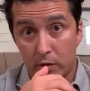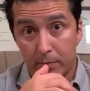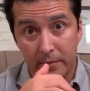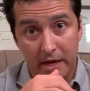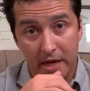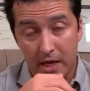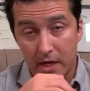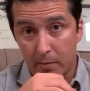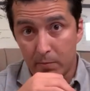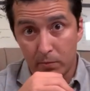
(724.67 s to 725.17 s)
from
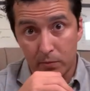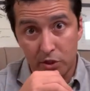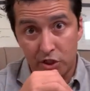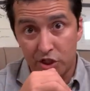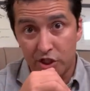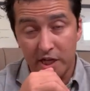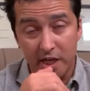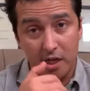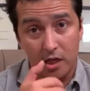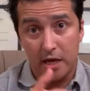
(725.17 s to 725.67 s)
a
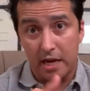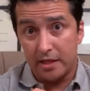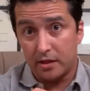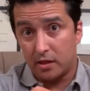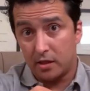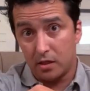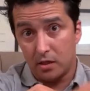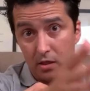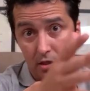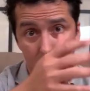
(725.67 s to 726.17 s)
machine
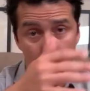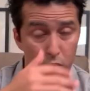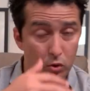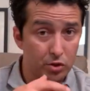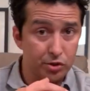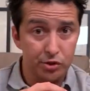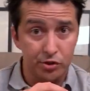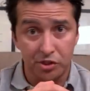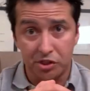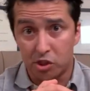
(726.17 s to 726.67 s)
at the
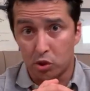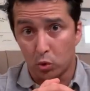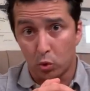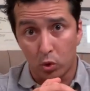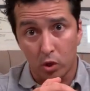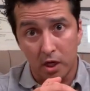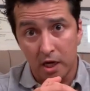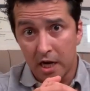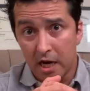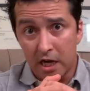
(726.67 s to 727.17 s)
grocery
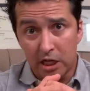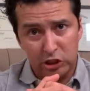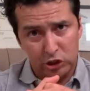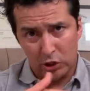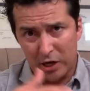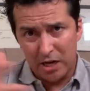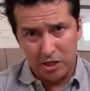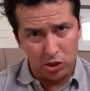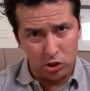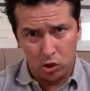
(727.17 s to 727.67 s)
store,
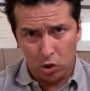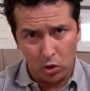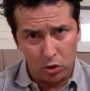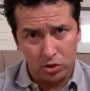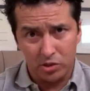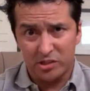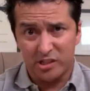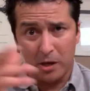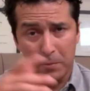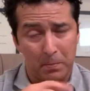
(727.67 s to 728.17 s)
try to
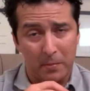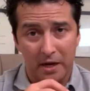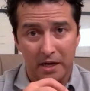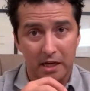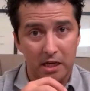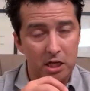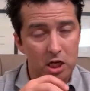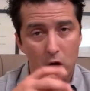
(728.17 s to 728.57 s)
talk to somebody.